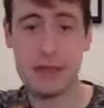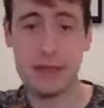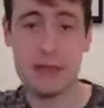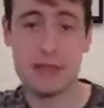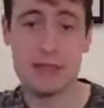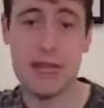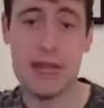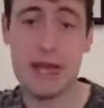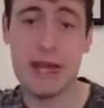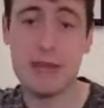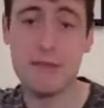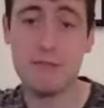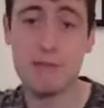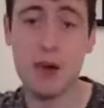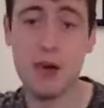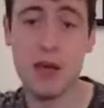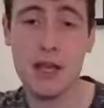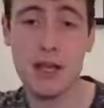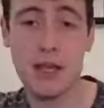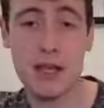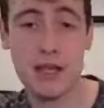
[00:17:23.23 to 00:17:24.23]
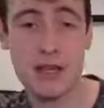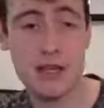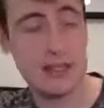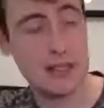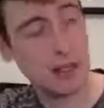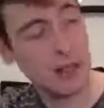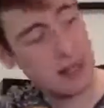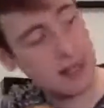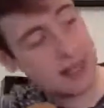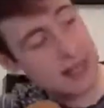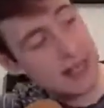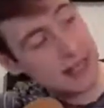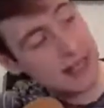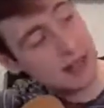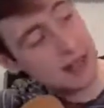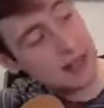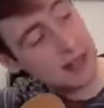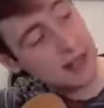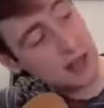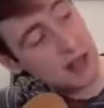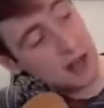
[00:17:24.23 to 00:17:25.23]
So A minor is our
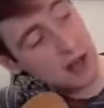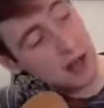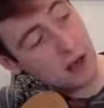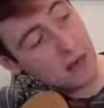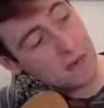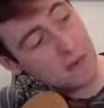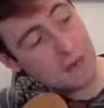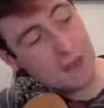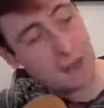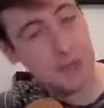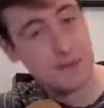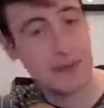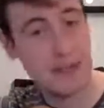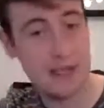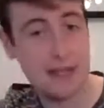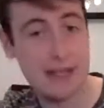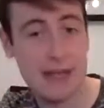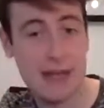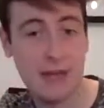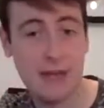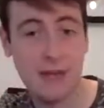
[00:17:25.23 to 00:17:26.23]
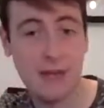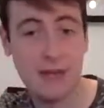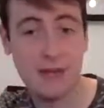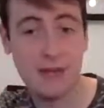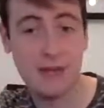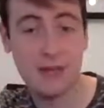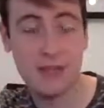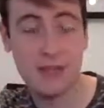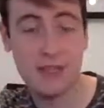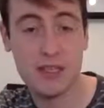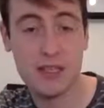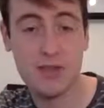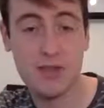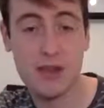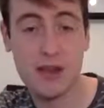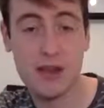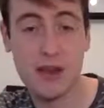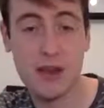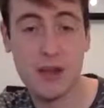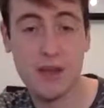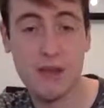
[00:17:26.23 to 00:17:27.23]
1st finger down on the 1st
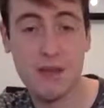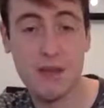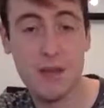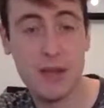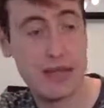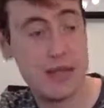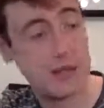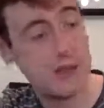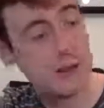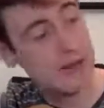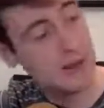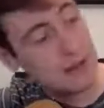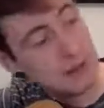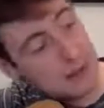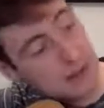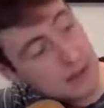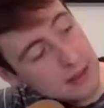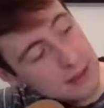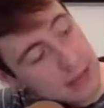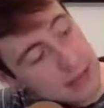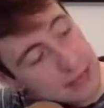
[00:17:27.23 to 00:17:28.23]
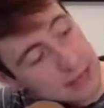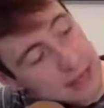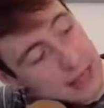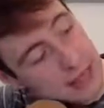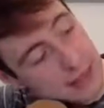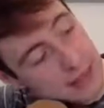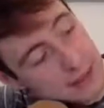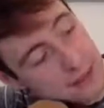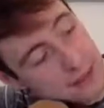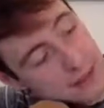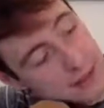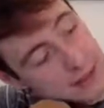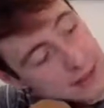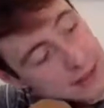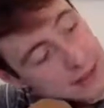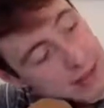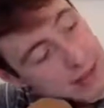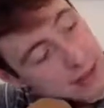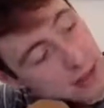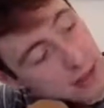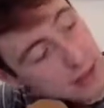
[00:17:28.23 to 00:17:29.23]
fret of B, 2nd finger
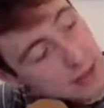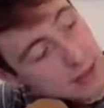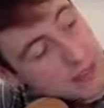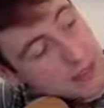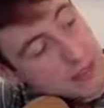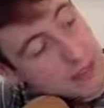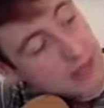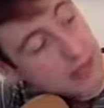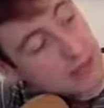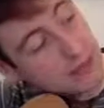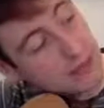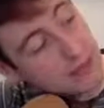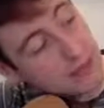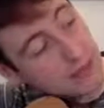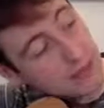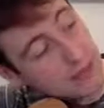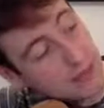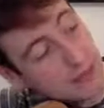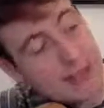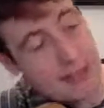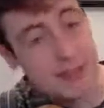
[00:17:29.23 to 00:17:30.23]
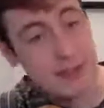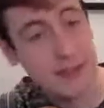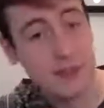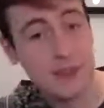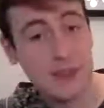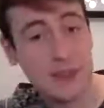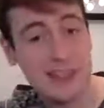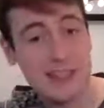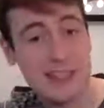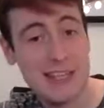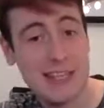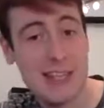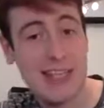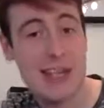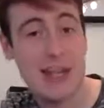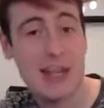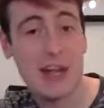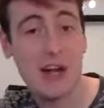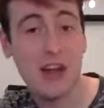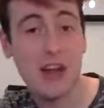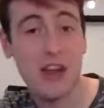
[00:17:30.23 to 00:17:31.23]
down on the 2nd fret of D,
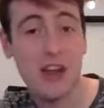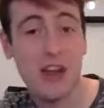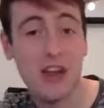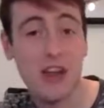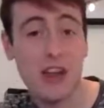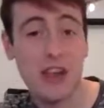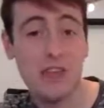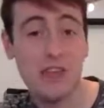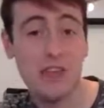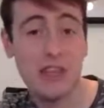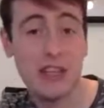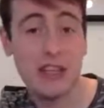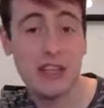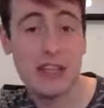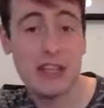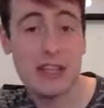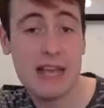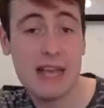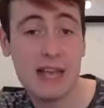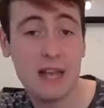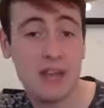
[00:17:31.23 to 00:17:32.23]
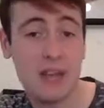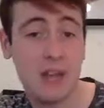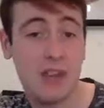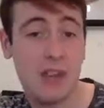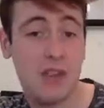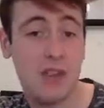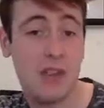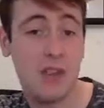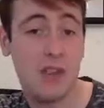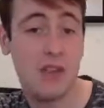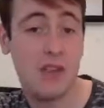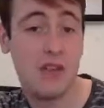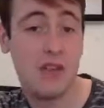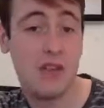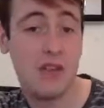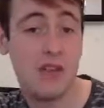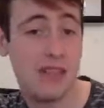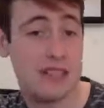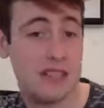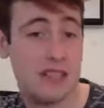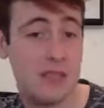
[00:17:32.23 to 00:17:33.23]
and our 3rd finger down on the 3rd
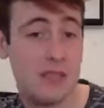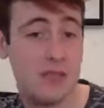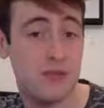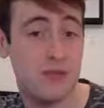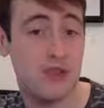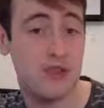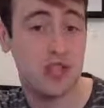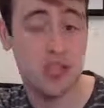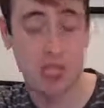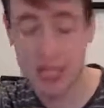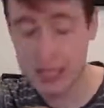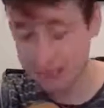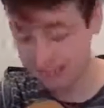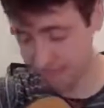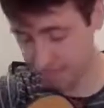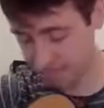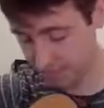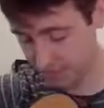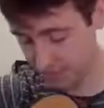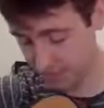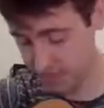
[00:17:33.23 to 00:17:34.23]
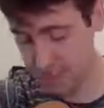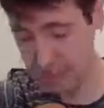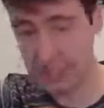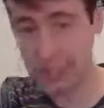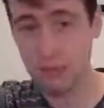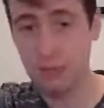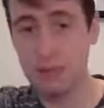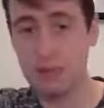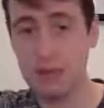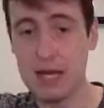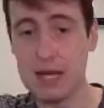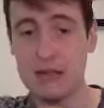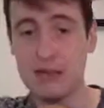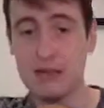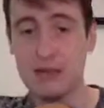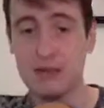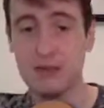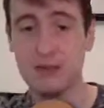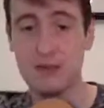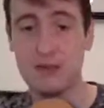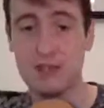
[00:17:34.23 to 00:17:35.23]
fret of G. And again, we're playing
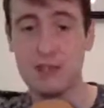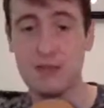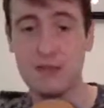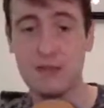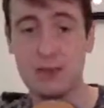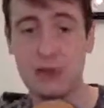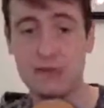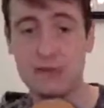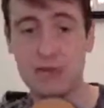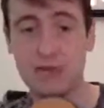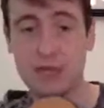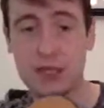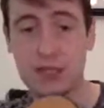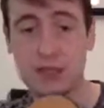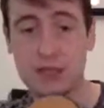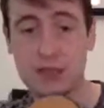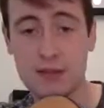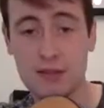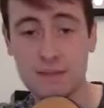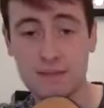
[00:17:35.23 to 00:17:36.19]
those first 5 strings.